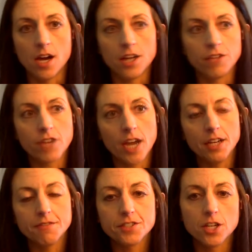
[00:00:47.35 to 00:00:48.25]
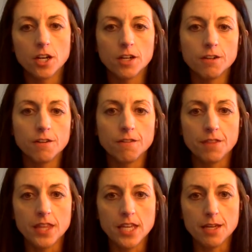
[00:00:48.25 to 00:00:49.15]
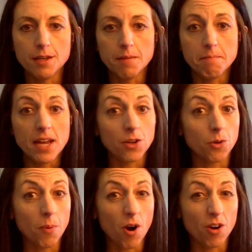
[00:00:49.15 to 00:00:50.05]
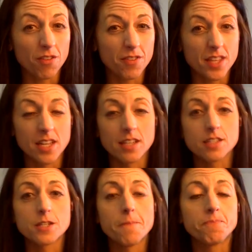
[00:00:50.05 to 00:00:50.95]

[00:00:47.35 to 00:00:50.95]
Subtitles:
You've kind of done the medical part of things,